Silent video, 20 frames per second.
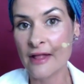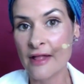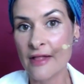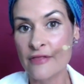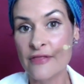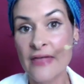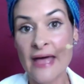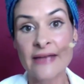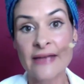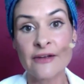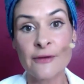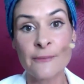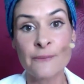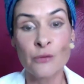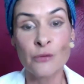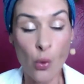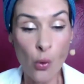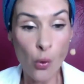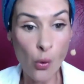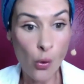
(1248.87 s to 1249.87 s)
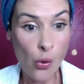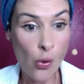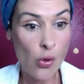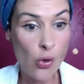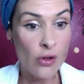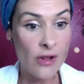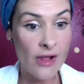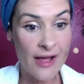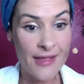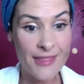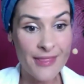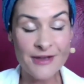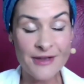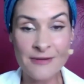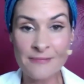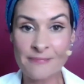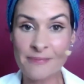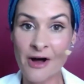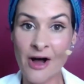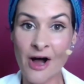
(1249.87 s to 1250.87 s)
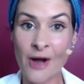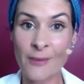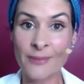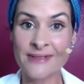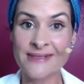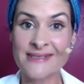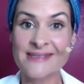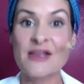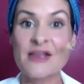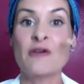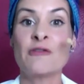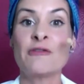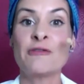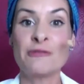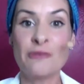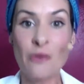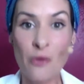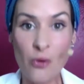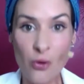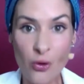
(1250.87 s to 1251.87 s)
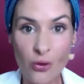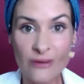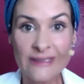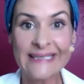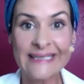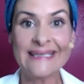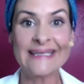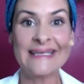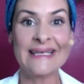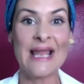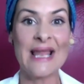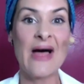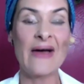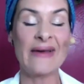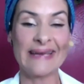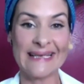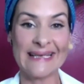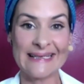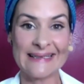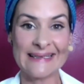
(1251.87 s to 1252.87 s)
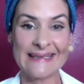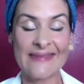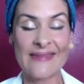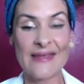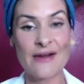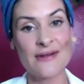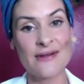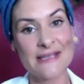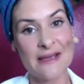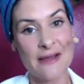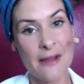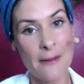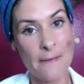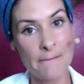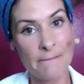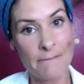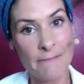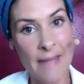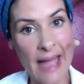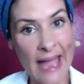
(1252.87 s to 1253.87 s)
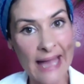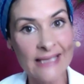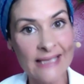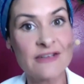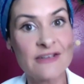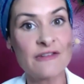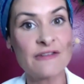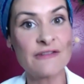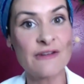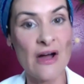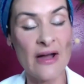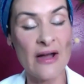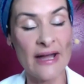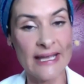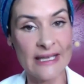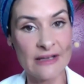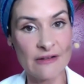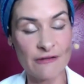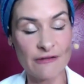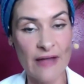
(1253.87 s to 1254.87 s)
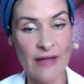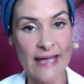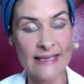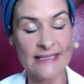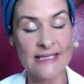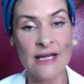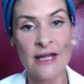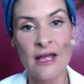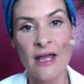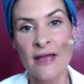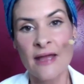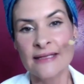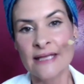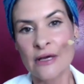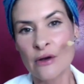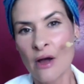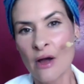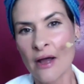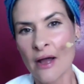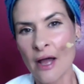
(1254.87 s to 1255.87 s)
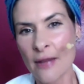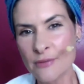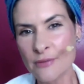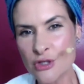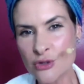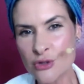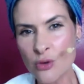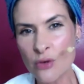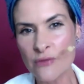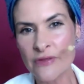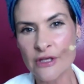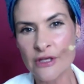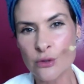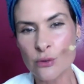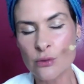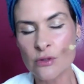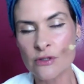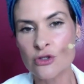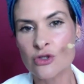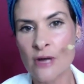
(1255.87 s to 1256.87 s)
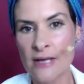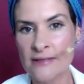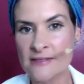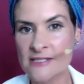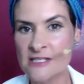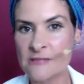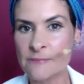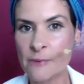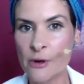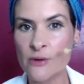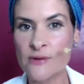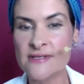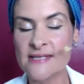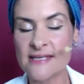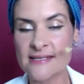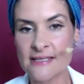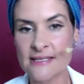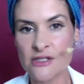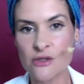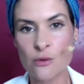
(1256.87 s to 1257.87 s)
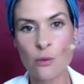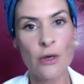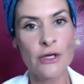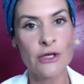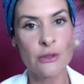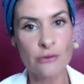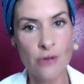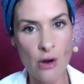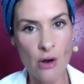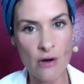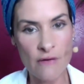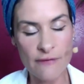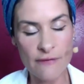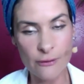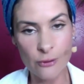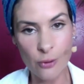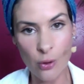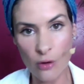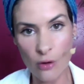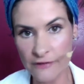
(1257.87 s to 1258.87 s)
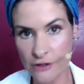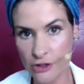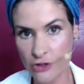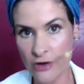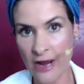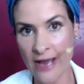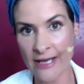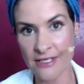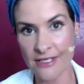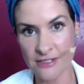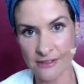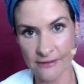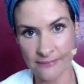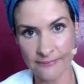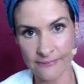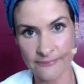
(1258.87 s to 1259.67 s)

that all other compartments fall in line, that there is a magnifying effect. Now, I'm sure that you can transpose this into what you know of the law of attraction.